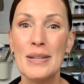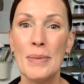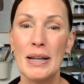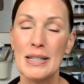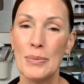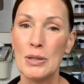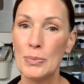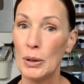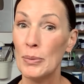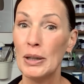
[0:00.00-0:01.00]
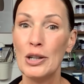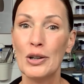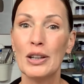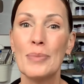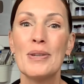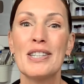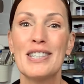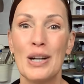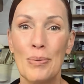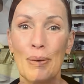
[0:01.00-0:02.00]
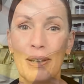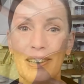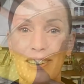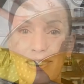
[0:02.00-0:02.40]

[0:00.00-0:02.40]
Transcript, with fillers: make some spearmint eucalyptus soap. And we